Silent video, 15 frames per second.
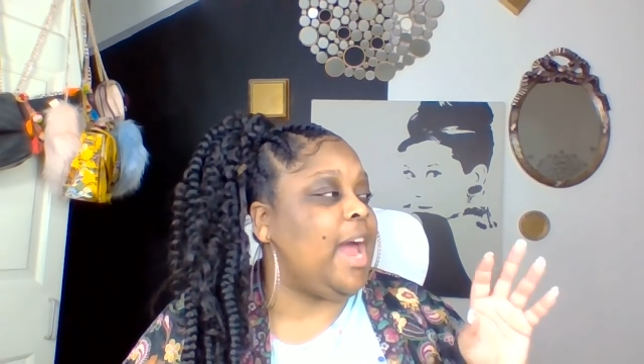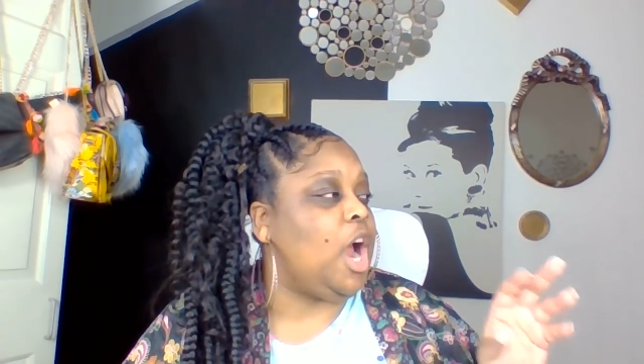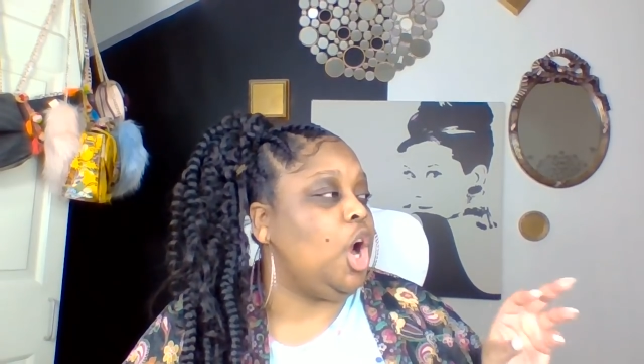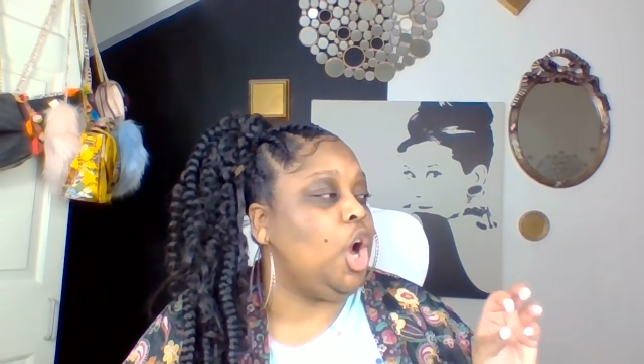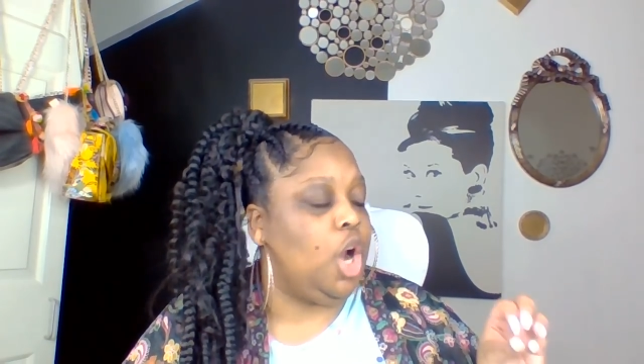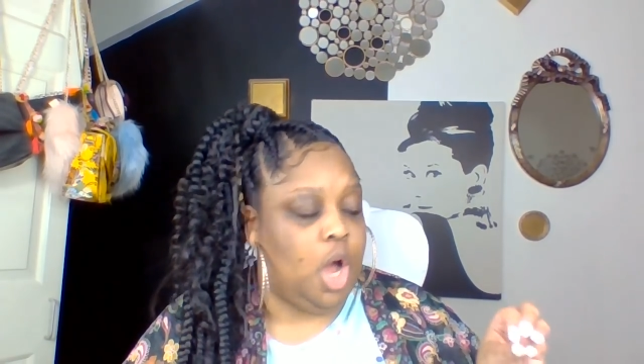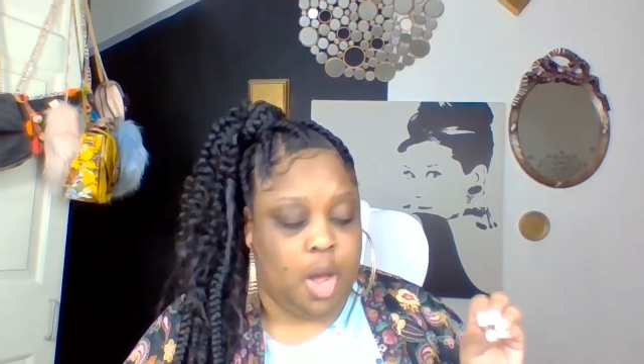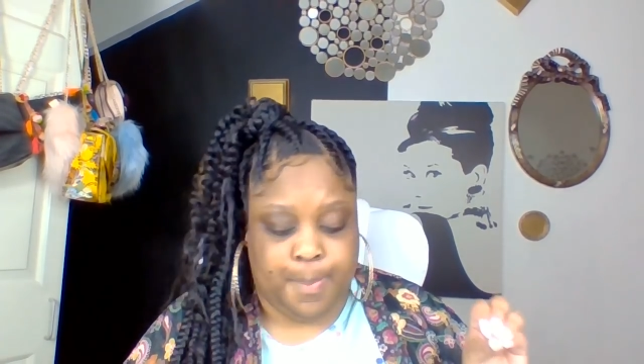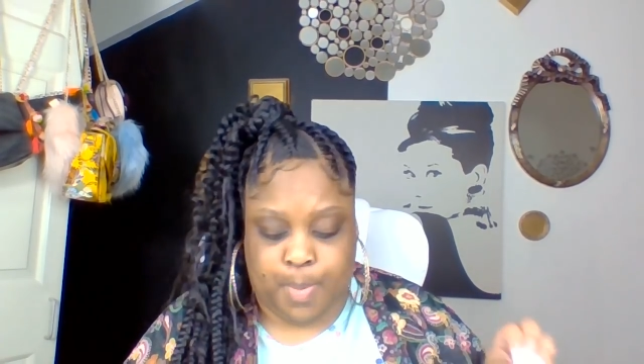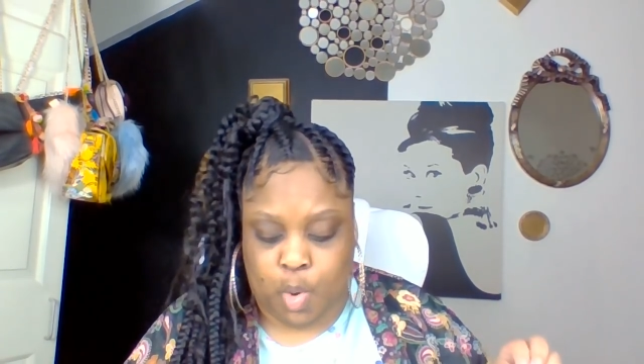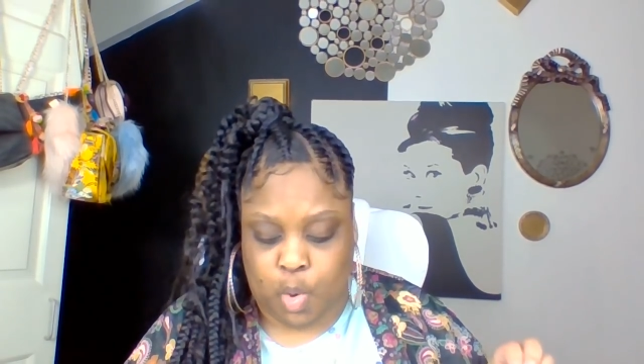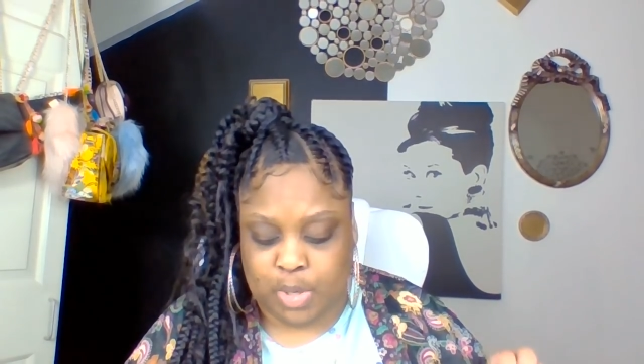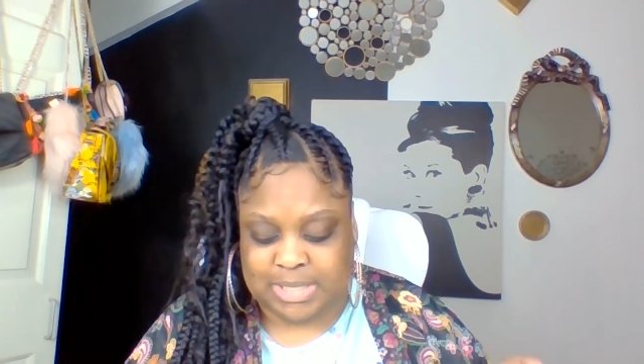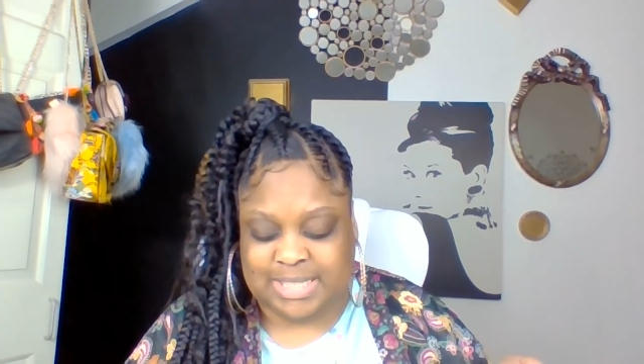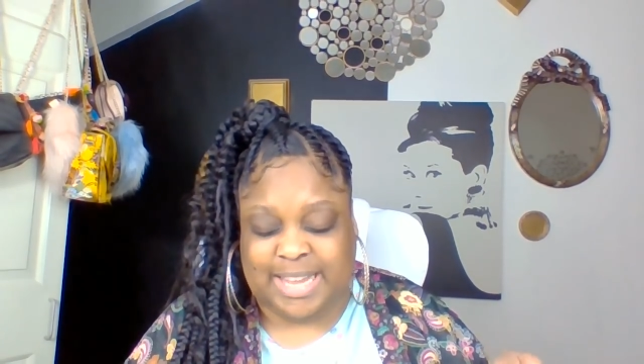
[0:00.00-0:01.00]
I heard her
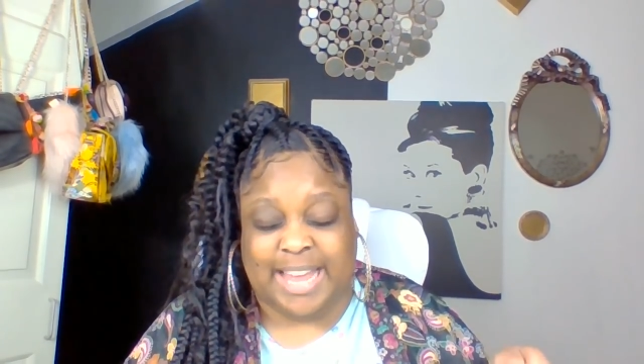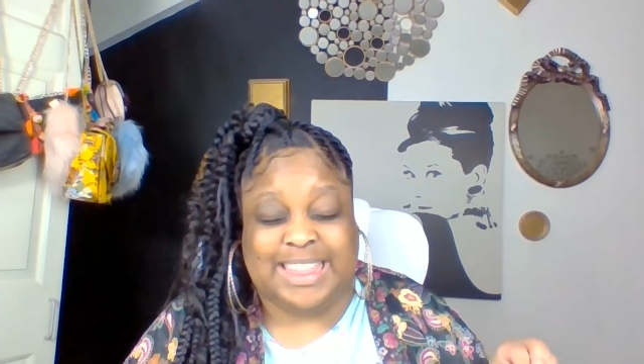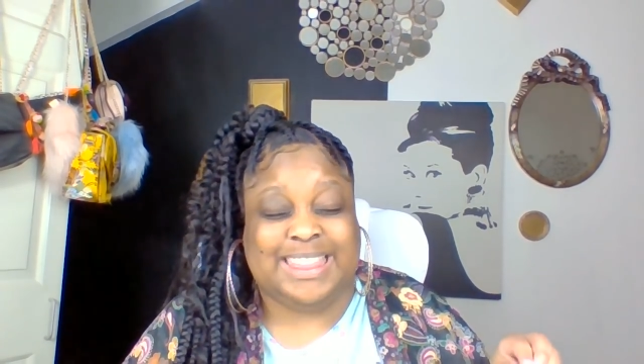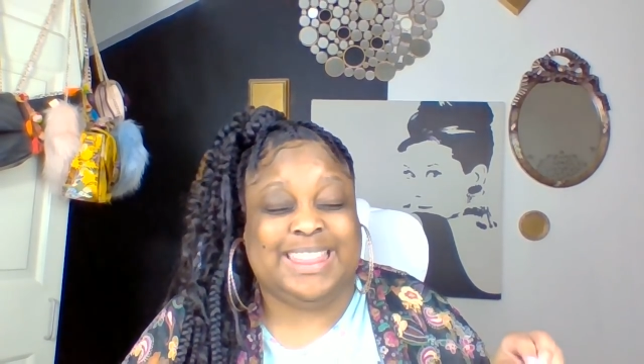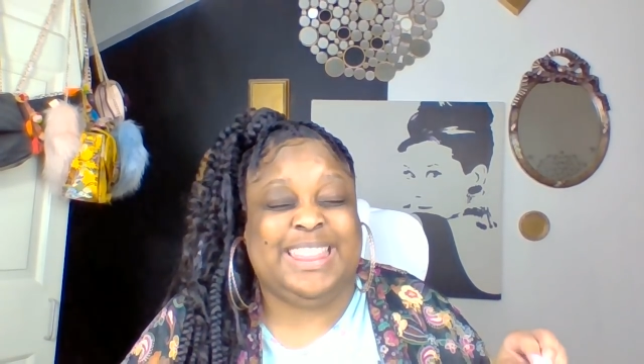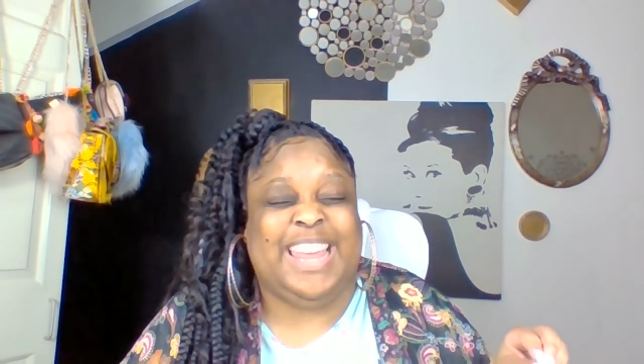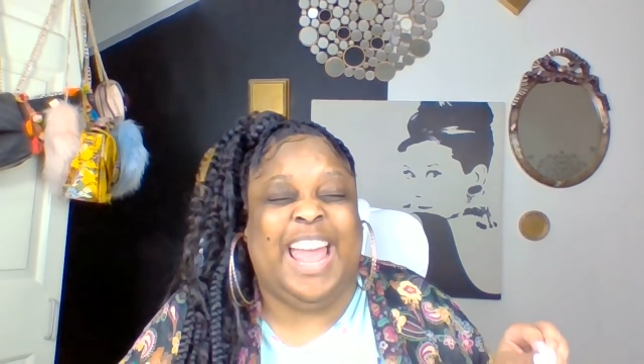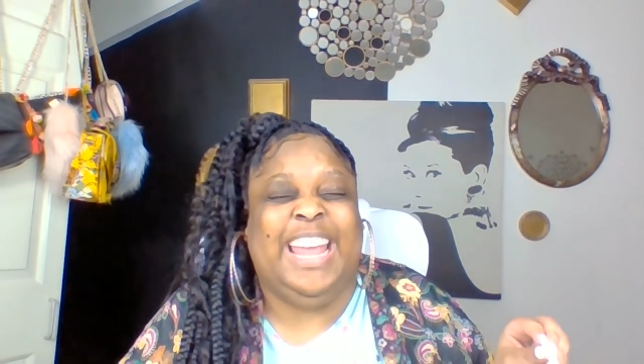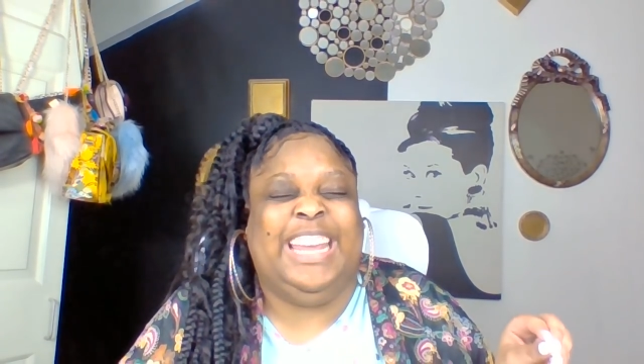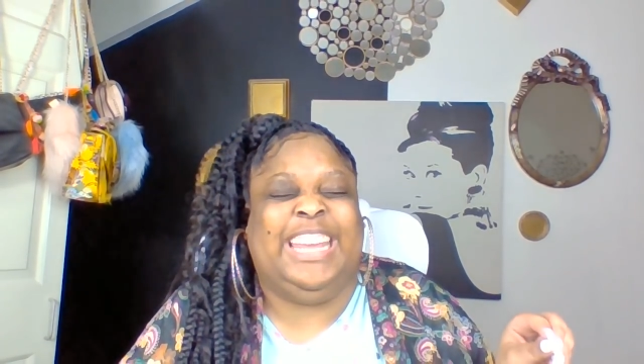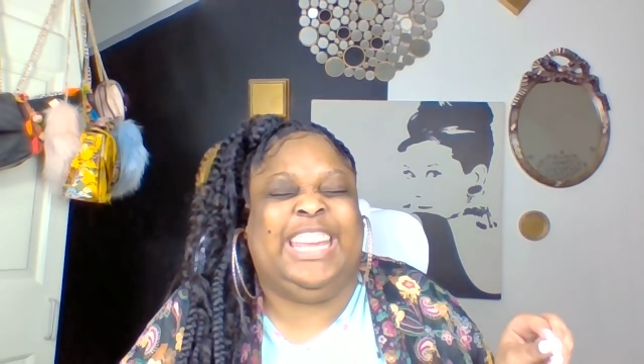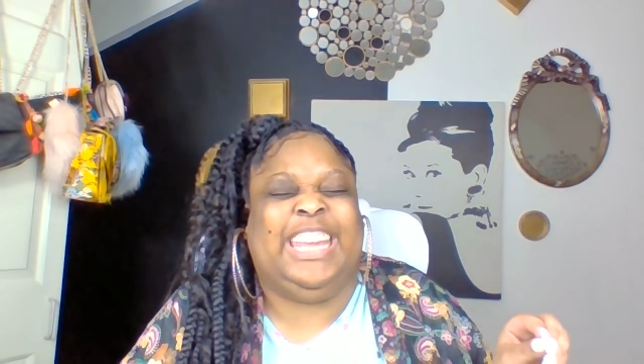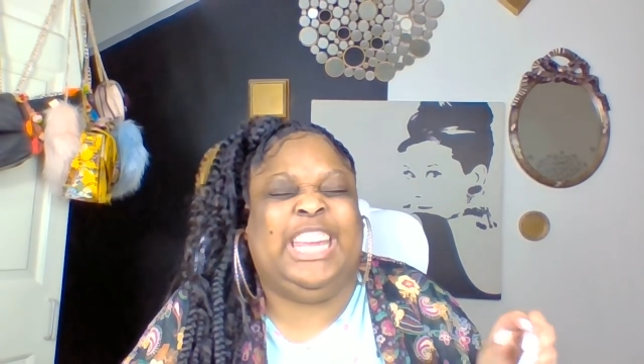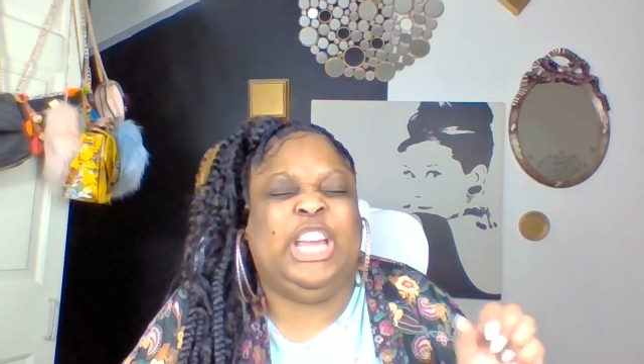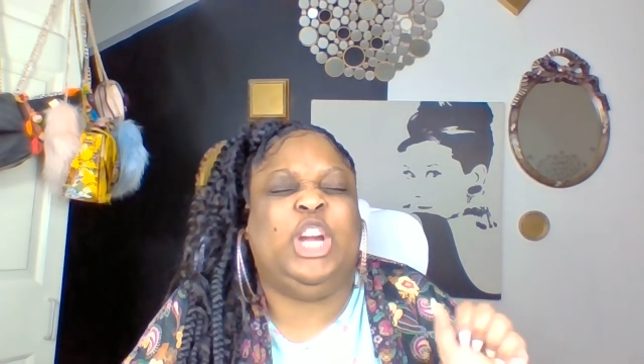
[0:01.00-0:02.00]
pores say, thank
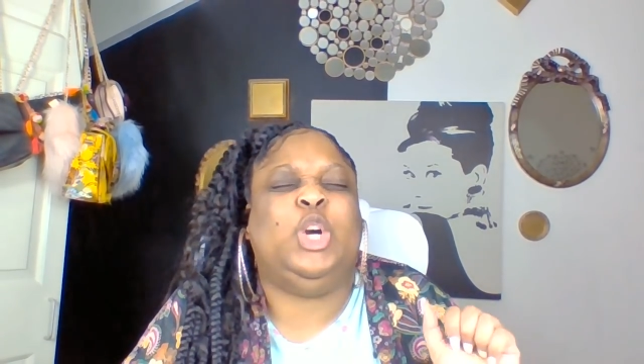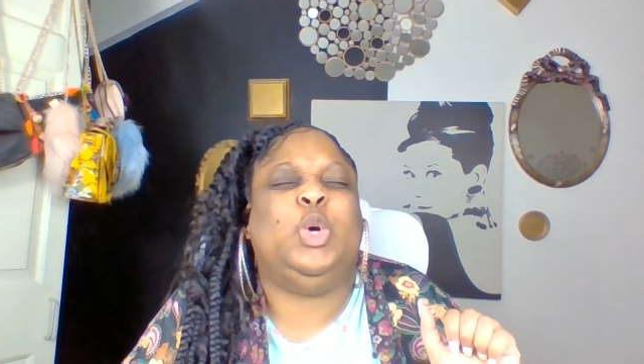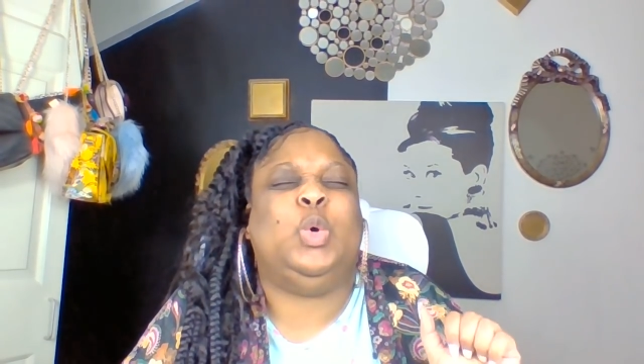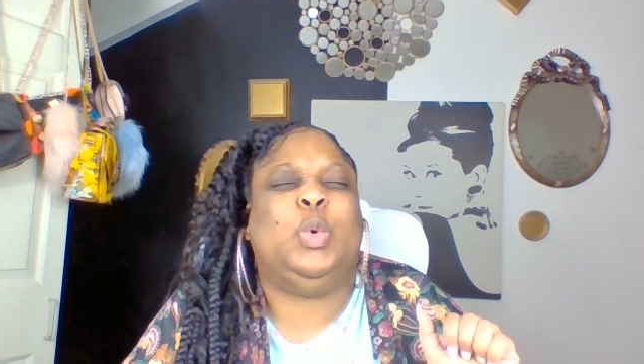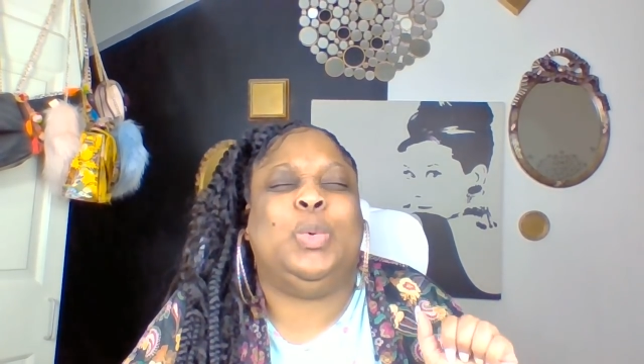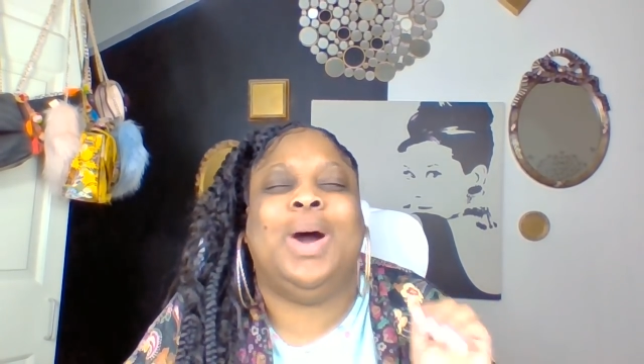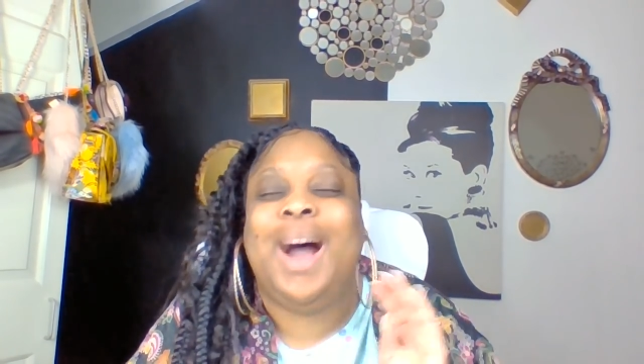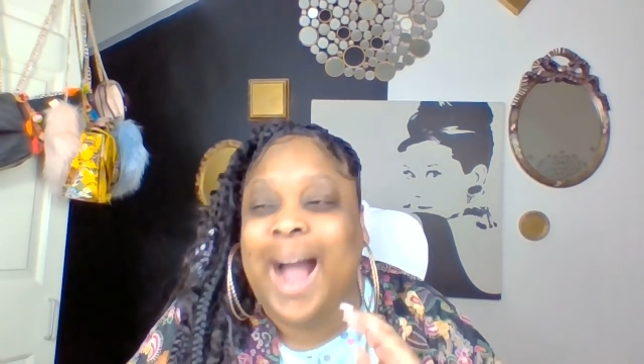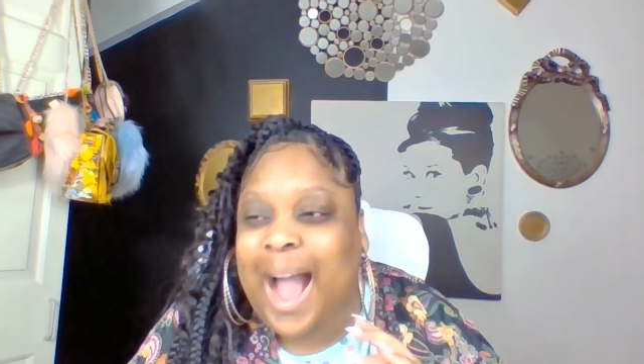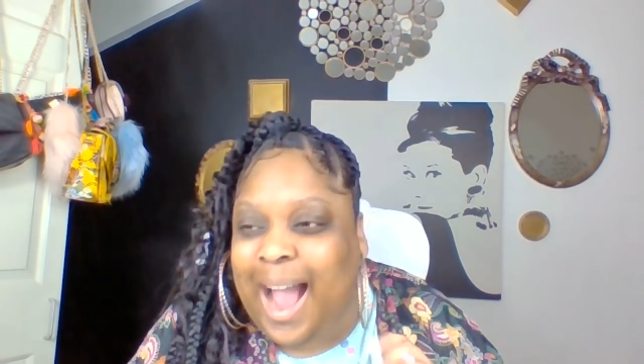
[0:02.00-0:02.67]
you.